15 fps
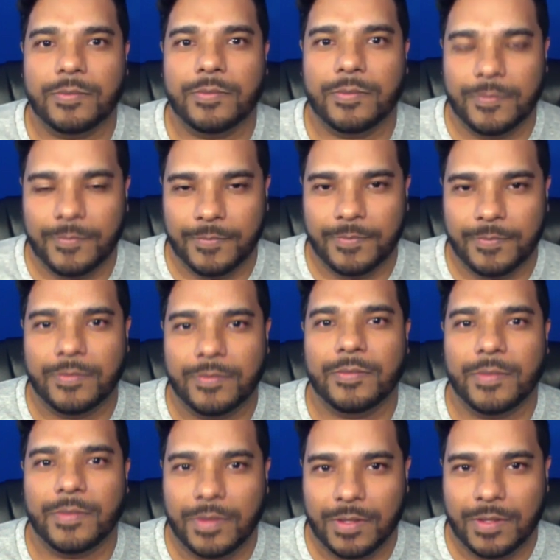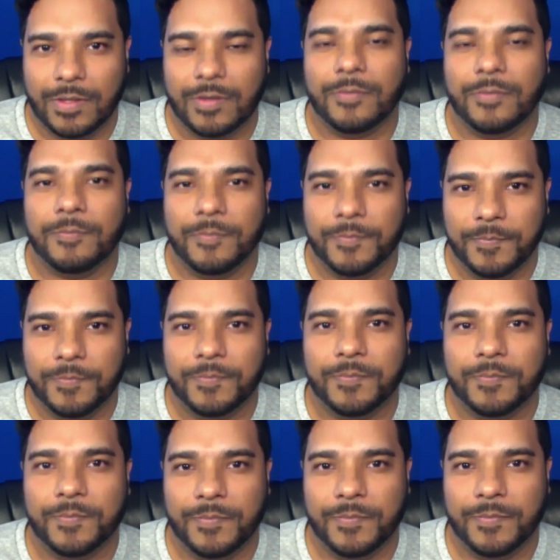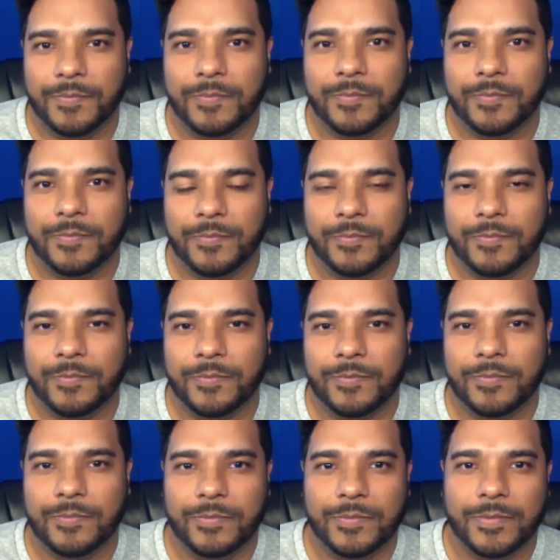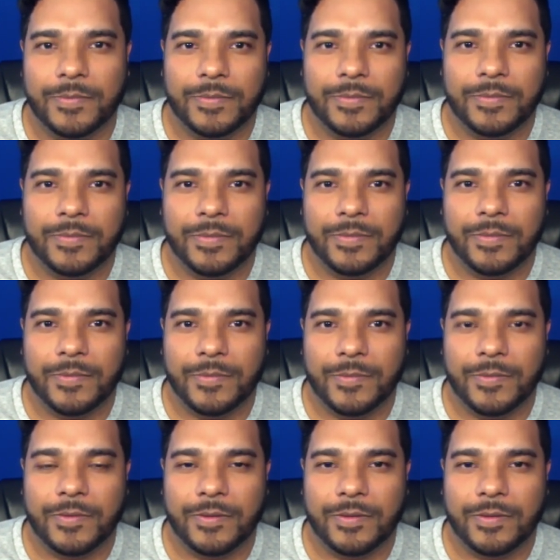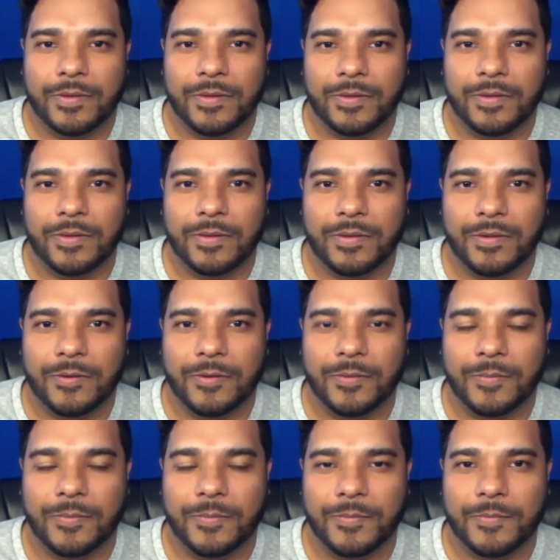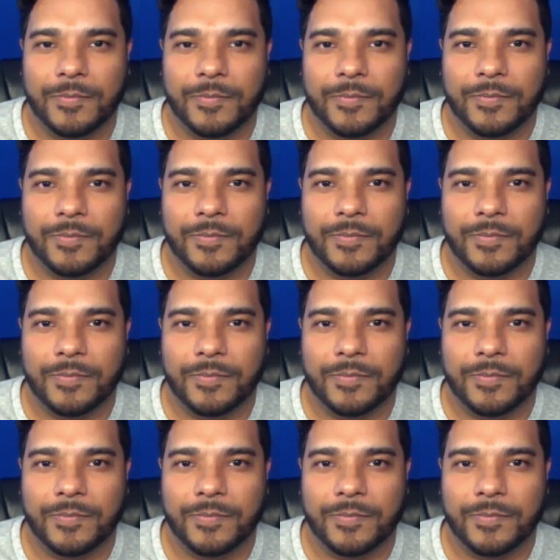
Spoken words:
The person shown says nothing.